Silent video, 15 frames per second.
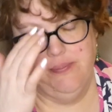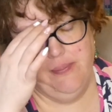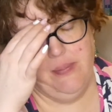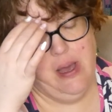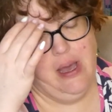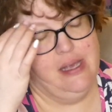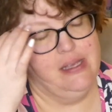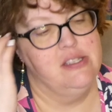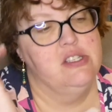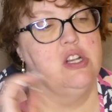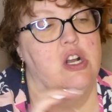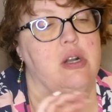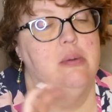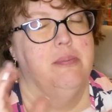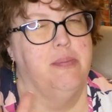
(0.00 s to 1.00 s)
uh,
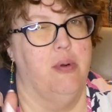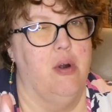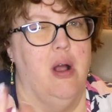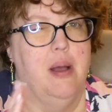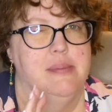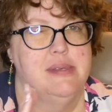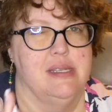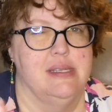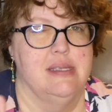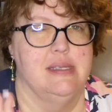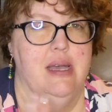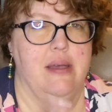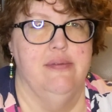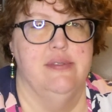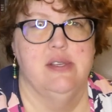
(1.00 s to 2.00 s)
certain prompts and
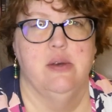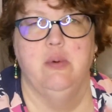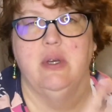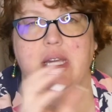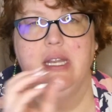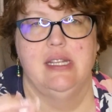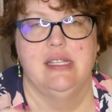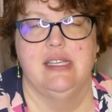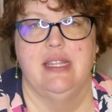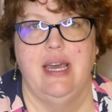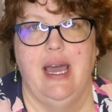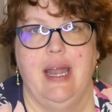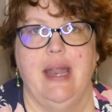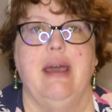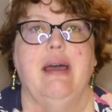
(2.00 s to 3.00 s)
stuff. So we'll get into
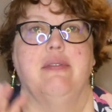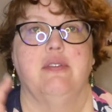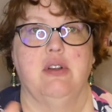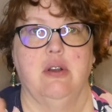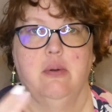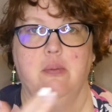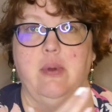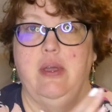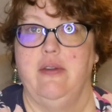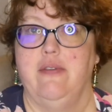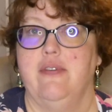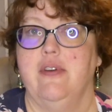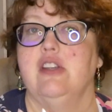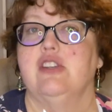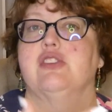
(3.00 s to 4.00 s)
that after we
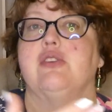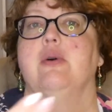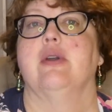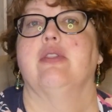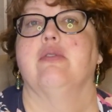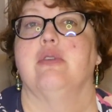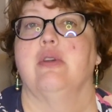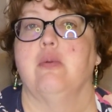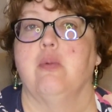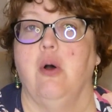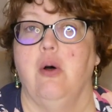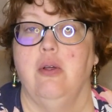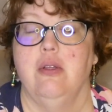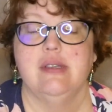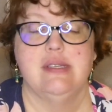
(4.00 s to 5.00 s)
finish going through the
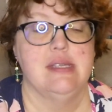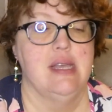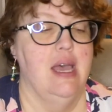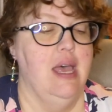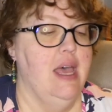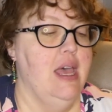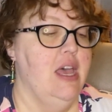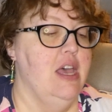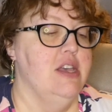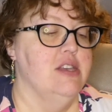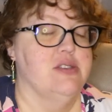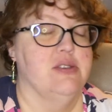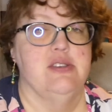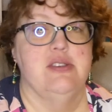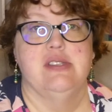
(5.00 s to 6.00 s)
rolls.
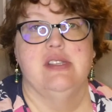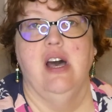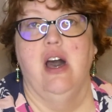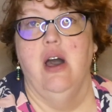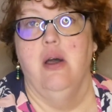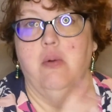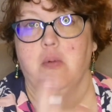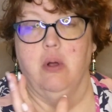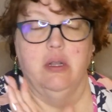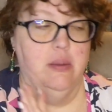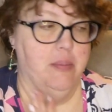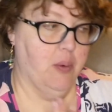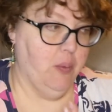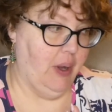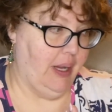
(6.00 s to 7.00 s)
So as you saw, roll
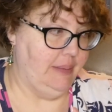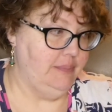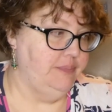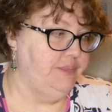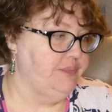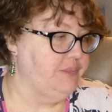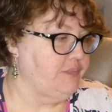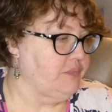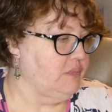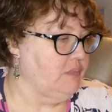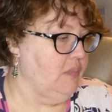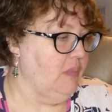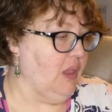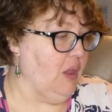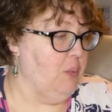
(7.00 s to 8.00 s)
number one,
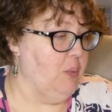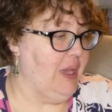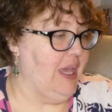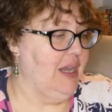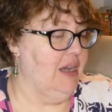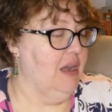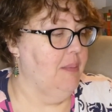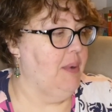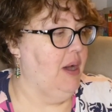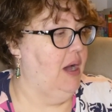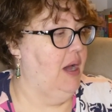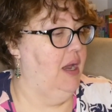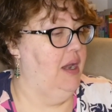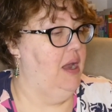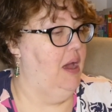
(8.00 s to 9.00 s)
we ended up
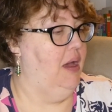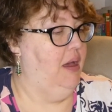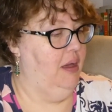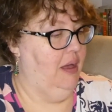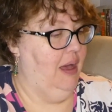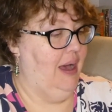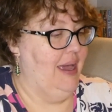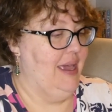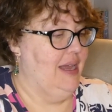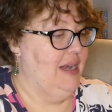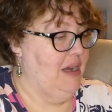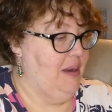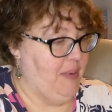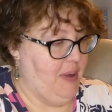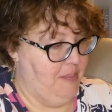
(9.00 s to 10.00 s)
on, I
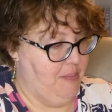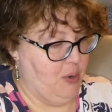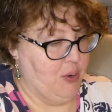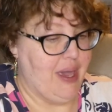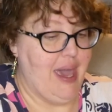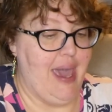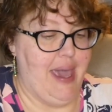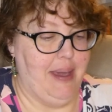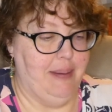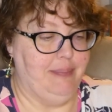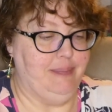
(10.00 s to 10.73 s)
ended up on Bouquet